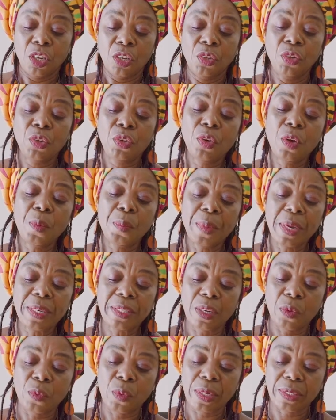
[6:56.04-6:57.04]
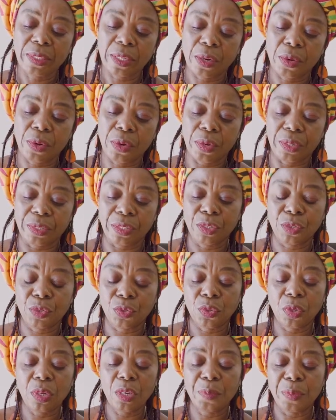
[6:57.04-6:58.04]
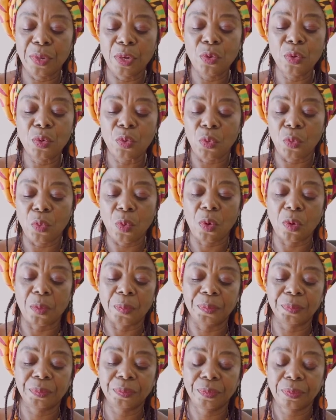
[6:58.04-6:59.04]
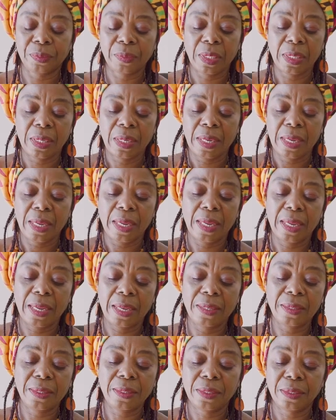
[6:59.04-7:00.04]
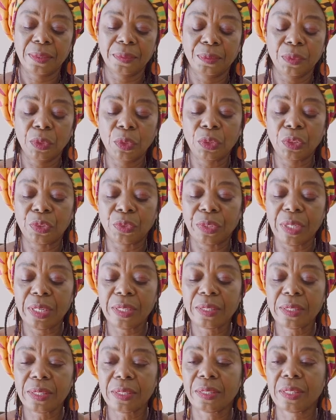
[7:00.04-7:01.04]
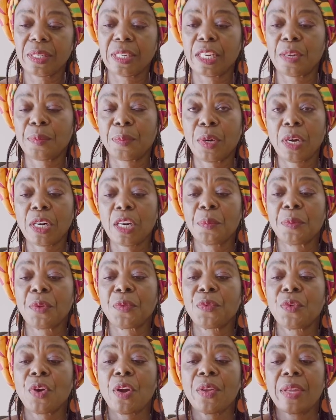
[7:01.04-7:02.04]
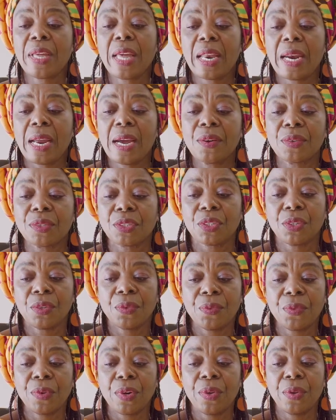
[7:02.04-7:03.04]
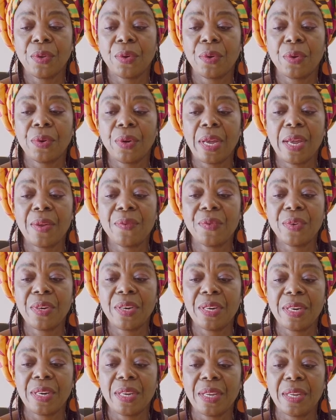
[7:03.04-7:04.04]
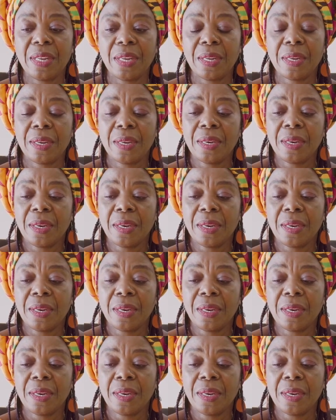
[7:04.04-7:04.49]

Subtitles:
You don't make the water hot, it should only be lukewarm. And you drink this in the morning before you get out for your everyday